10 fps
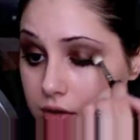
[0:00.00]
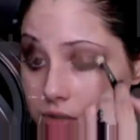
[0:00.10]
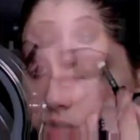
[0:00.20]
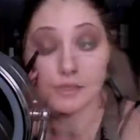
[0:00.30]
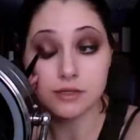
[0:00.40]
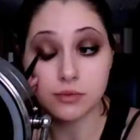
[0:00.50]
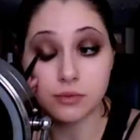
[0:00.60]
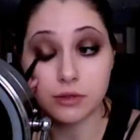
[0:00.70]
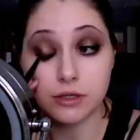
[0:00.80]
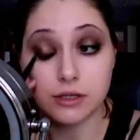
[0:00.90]
This is a
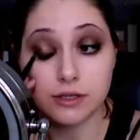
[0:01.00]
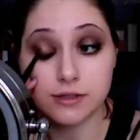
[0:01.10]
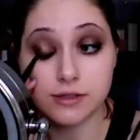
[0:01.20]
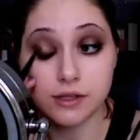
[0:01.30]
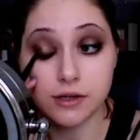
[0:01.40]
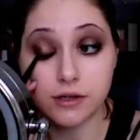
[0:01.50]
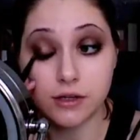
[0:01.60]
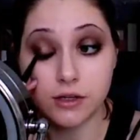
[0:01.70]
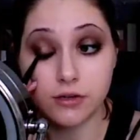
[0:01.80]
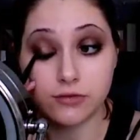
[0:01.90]
really nice
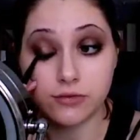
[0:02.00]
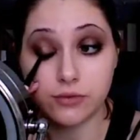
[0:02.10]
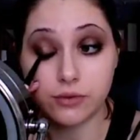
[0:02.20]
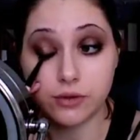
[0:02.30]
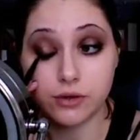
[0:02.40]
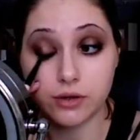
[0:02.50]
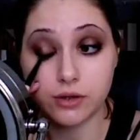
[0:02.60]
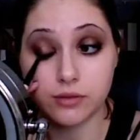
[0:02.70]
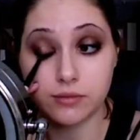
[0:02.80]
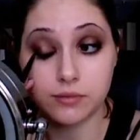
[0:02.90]
technique for
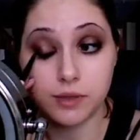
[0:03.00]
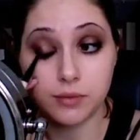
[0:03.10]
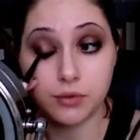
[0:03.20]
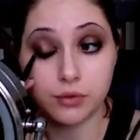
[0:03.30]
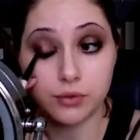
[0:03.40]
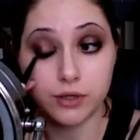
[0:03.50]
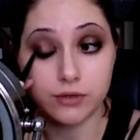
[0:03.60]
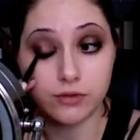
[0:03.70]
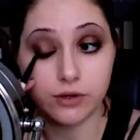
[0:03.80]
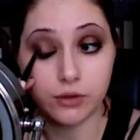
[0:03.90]
people who have
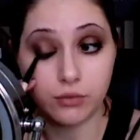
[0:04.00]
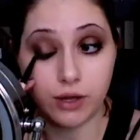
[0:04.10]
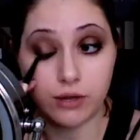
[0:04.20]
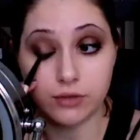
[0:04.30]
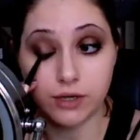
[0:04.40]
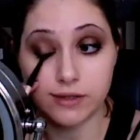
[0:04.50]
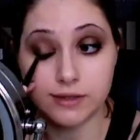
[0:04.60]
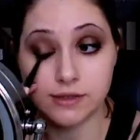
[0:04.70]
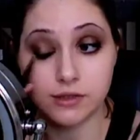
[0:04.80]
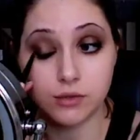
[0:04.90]
very round
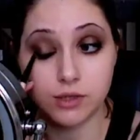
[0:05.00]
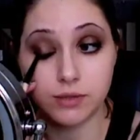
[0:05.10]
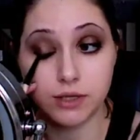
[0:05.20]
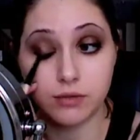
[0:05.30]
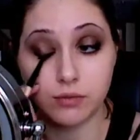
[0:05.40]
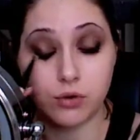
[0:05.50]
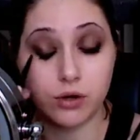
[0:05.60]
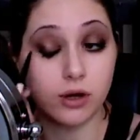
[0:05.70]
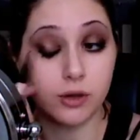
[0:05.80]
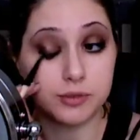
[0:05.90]
eyes and you want to make them more
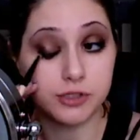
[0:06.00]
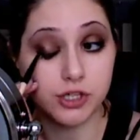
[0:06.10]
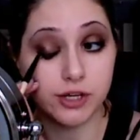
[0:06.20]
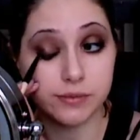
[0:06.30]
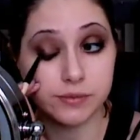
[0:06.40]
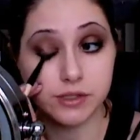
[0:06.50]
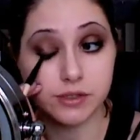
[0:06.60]
almond shaped.